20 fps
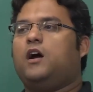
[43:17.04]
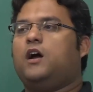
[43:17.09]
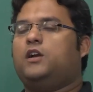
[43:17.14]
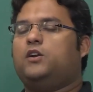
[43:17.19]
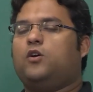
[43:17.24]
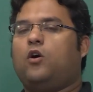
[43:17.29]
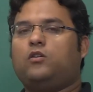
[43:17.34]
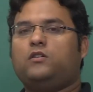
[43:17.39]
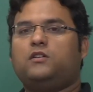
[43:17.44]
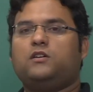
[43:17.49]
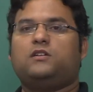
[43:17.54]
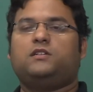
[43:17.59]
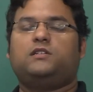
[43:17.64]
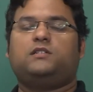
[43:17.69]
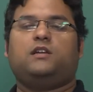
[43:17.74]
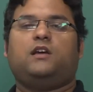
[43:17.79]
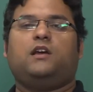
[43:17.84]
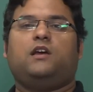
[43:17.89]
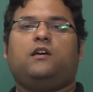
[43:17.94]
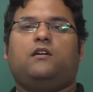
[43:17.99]
doctors
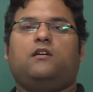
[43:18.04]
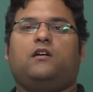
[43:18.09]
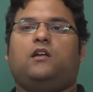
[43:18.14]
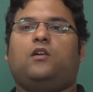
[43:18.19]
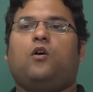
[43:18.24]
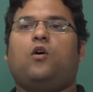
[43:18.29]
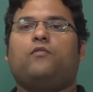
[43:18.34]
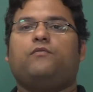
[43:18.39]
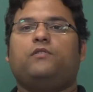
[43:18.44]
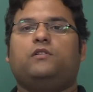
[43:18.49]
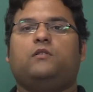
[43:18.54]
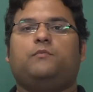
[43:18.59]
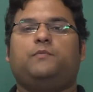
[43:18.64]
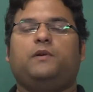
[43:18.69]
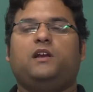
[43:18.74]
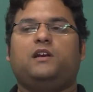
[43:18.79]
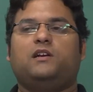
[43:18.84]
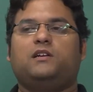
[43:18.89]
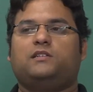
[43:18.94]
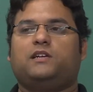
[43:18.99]
along with the
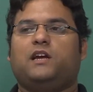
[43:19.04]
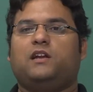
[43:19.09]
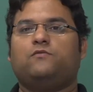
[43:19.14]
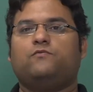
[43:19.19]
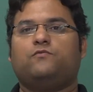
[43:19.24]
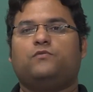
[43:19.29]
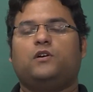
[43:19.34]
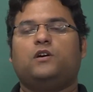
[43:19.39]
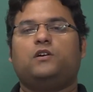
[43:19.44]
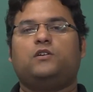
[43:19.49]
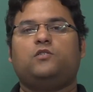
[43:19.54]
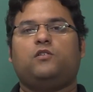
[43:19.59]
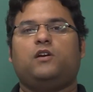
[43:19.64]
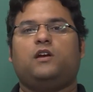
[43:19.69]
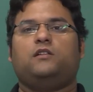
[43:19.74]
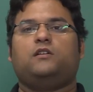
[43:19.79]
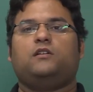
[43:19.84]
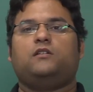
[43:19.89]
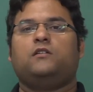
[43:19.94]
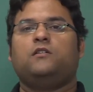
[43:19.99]
parents can work
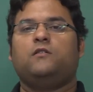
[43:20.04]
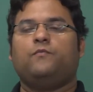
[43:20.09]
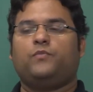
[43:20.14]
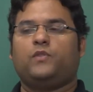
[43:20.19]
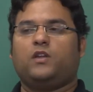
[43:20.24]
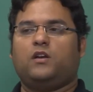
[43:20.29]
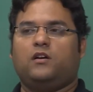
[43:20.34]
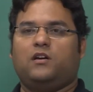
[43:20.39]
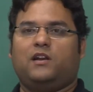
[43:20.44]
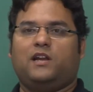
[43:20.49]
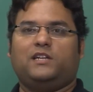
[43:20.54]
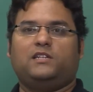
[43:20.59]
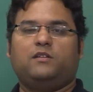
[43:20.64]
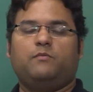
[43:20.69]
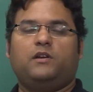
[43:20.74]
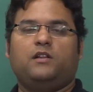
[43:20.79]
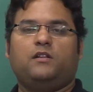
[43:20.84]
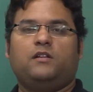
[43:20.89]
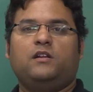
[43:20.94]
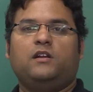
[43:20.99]
together a
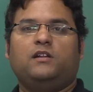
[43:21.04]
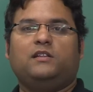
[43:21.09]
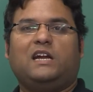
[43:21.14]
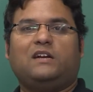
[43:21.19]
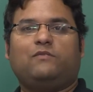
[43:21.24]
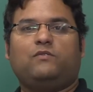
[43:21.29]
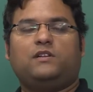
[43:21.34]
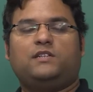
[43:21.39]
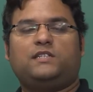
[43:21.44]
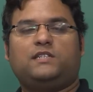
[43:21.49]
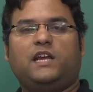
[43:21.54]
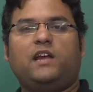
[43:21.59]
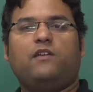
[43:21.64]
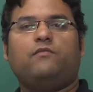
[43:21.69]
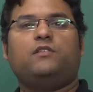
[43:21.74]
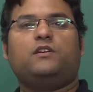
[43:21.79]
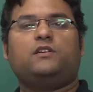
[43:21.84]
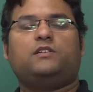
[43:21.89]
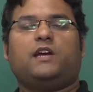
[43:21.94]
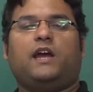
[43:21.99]
regimen that will save
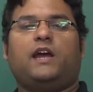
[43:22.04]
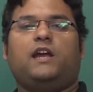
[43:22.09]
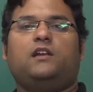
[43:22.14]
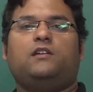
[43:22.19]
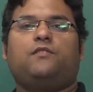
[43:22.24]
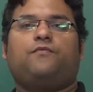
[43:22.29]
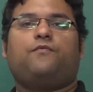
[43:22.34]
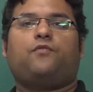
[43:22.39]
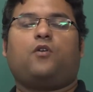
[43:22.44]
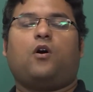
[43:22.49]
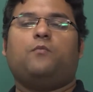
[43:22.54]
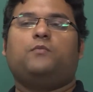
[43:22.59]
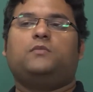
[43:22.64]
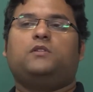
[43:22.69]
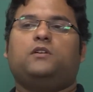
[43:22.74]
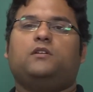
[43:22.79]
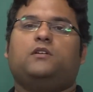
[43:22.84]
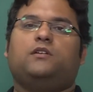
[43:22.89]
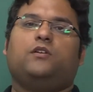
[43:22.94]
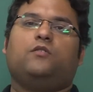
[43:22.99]
the child from
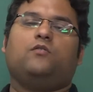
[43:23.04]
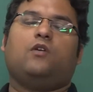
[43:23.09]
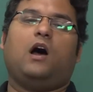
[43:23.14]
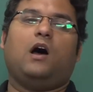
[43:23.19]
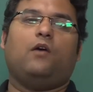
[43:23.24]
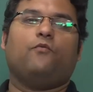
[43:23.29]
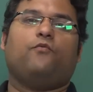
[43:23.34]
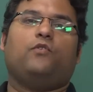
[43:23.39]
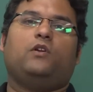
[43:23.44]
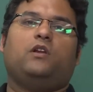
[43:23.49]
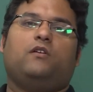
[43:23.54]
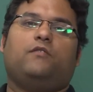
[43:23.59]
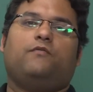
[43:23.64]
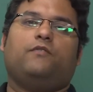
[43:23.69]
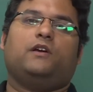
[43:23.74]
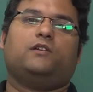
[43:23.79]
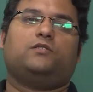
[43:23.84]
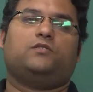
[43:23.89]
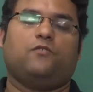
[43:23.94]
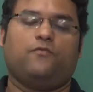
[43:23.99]
the harmful
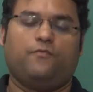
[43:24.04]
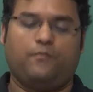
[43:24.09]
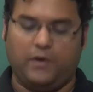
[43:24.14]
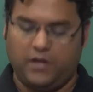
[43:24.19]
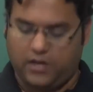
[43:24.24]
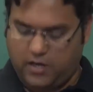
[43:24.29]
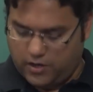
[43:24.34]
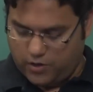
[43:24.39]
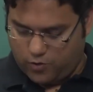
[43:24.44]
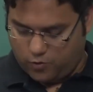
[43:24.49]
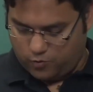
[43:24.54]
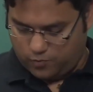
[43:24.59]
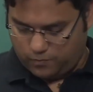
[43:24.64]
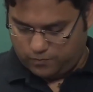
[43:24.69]
effects of PKU.